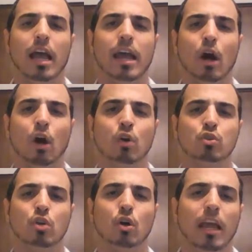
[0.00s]
And
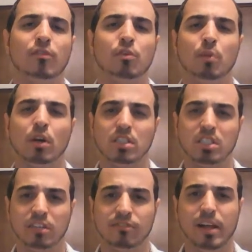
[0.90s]
also, if you market
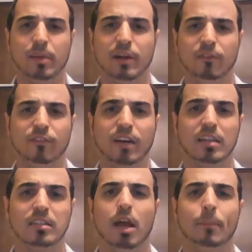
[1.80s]
to your family and
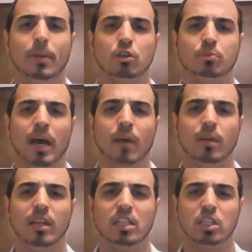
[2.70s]
friends, it builds
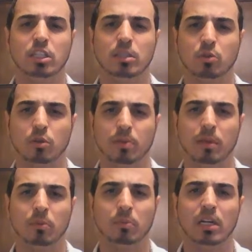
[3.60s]
bad relationships with
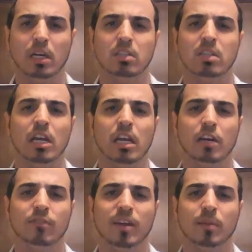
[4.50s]
people because
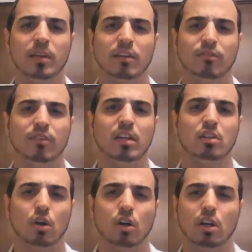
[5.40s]
your family and
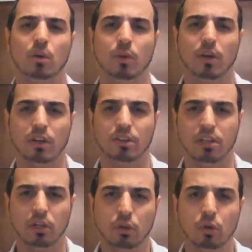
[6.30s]
friends aren't going to want
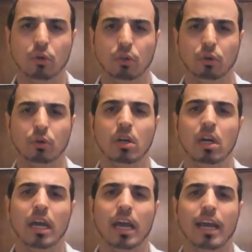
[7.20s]
nothing to do with you.
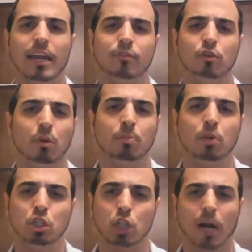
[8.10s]
And if you
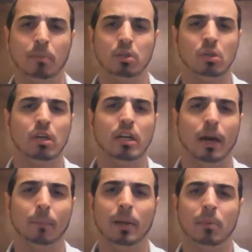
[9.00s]
push your opportunity
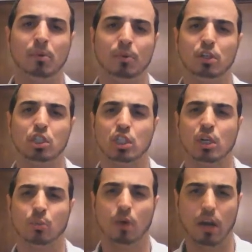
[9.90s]
on people, they're just
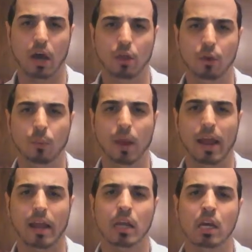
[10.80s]
going to run the other
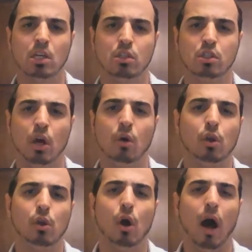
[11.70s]
way.
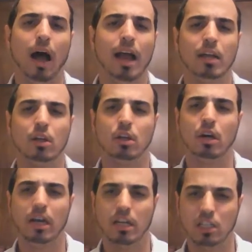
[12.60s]
So, you know, I had to
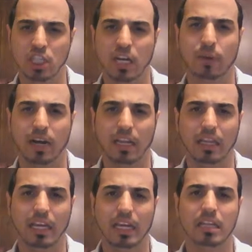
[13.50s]
learn how to generate
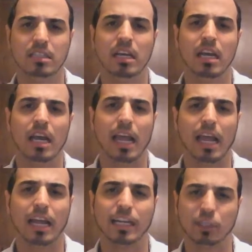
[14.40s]
leads
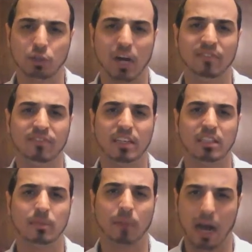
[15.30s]
and get traffic
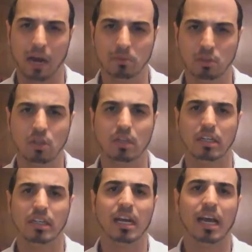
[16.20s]
to my
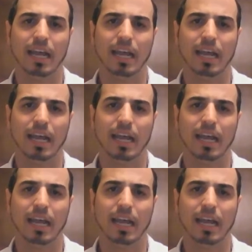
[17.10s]
opportunity.